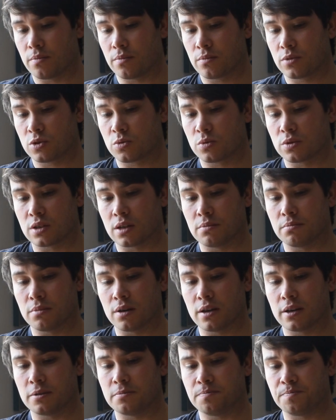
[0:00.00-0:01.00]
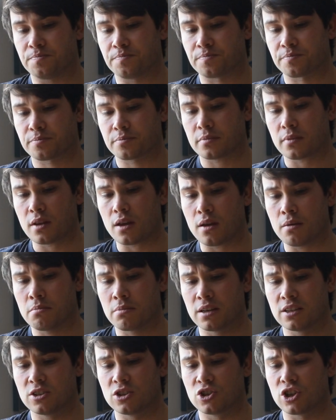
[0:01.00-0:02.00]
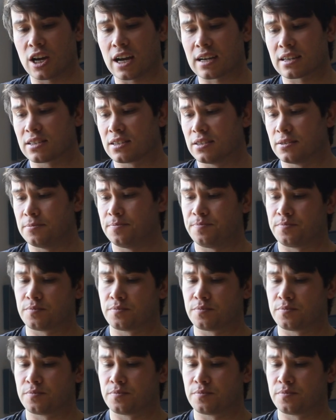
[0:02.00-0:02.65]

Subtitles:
which were done by Peter Jackson,